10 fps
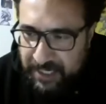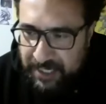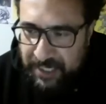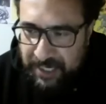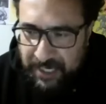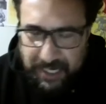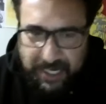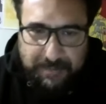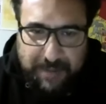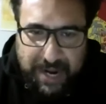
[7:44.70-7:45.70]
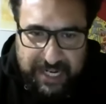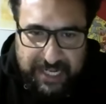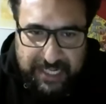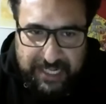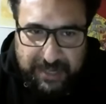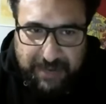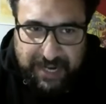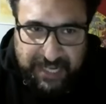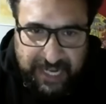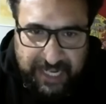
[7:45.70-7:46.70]
ni Kamali,
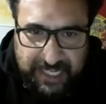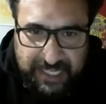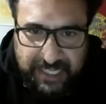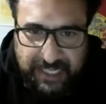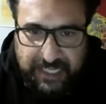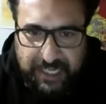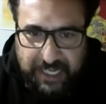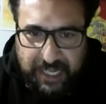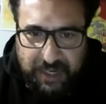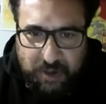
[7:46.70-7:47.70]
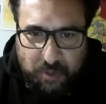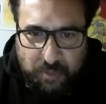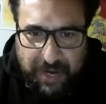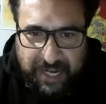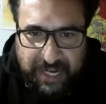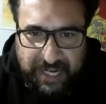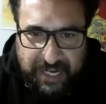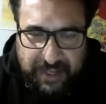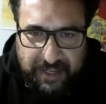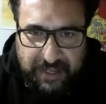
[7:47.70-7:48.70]
echo my
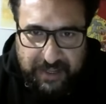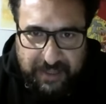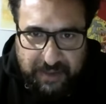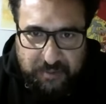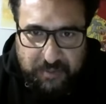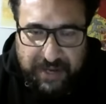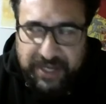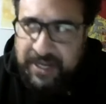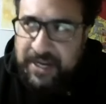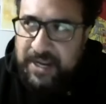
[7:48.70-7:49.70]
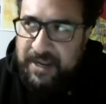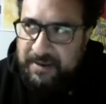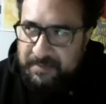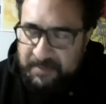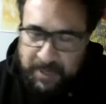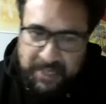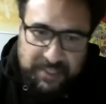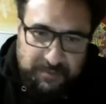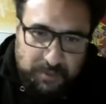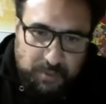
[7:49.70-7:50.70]
Davu, my Wallace
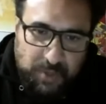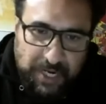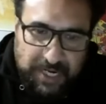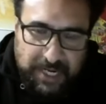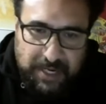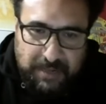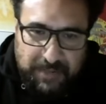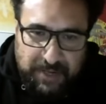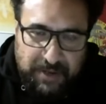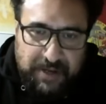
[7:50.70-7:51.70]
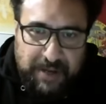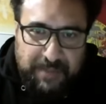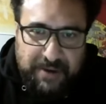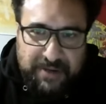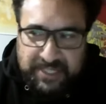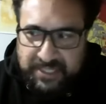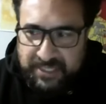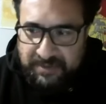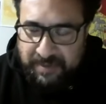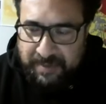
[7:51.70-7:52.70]
and Fortuna, my great grandparents from
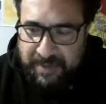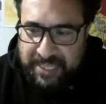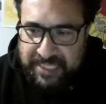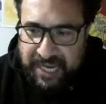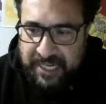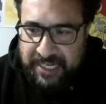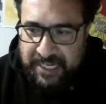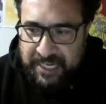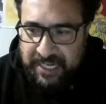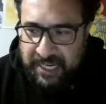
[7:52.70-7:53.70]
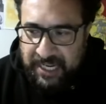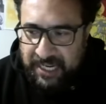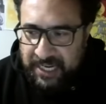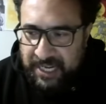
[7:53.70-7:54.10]
my mother's side. And